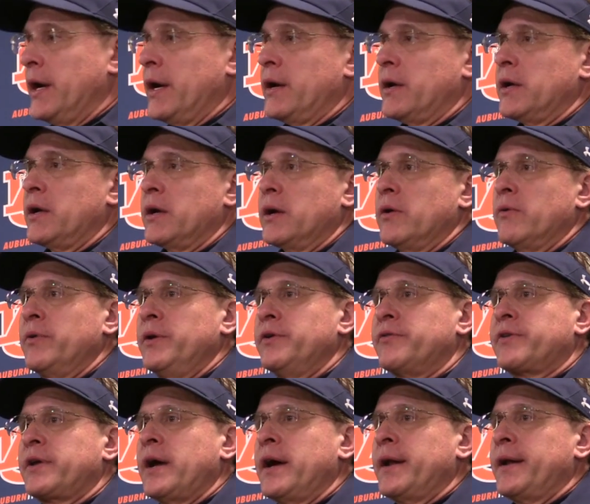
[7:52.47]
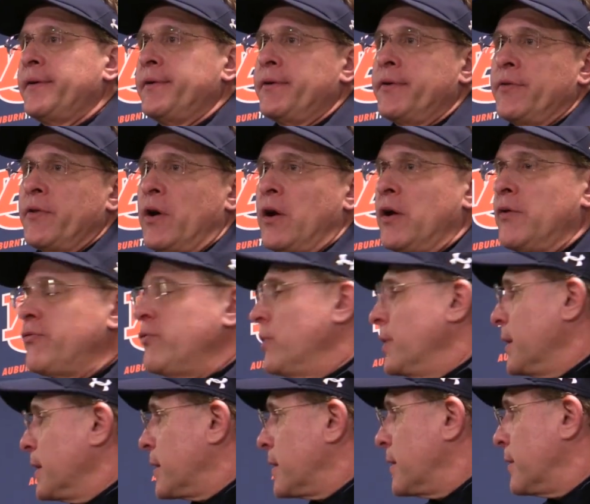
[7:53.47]
Yeah, we just kind of during the off
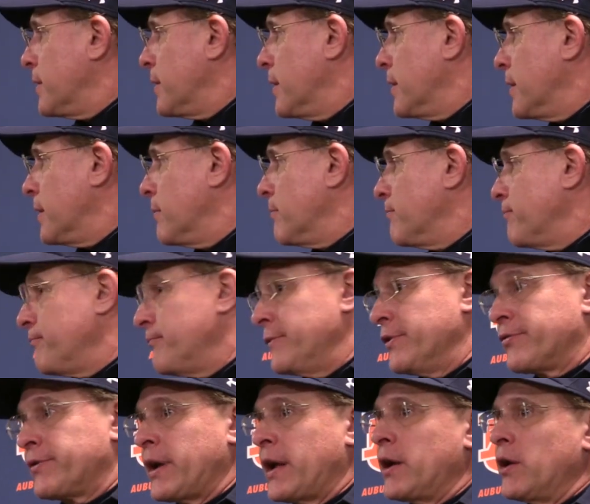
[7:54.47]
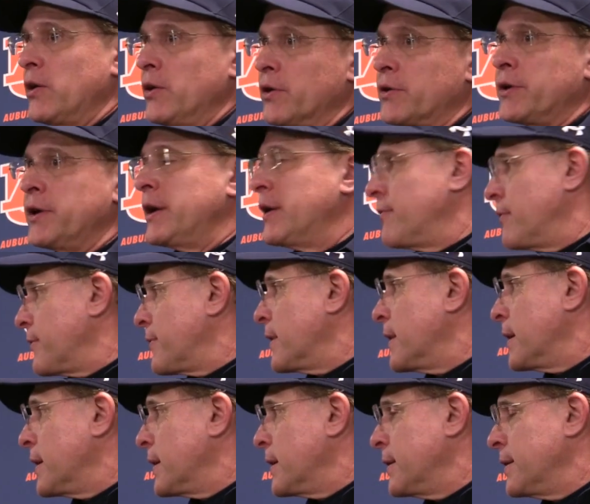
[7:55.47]
week, just kind of looked at
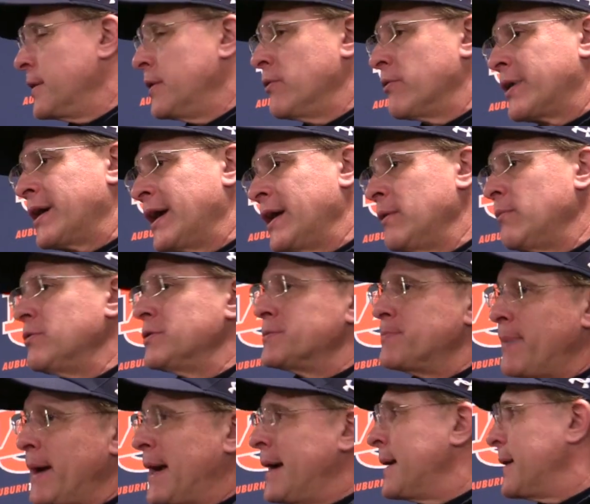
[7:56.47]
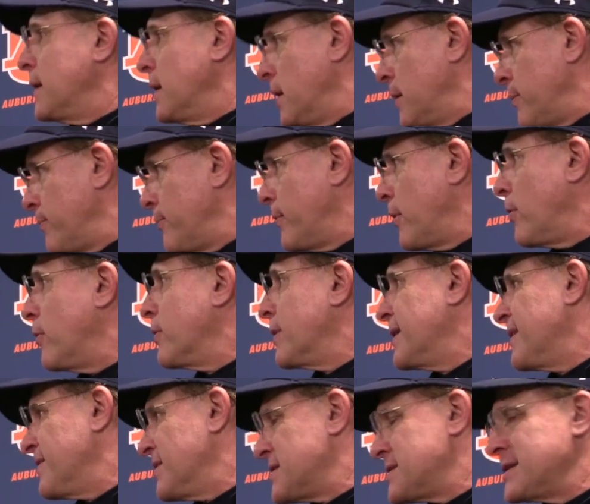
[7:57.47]
everything, and you know, Caleb was banged up
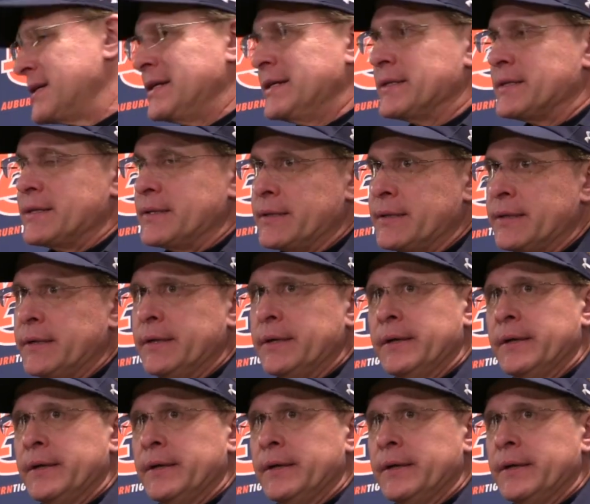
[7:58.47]
early in the season.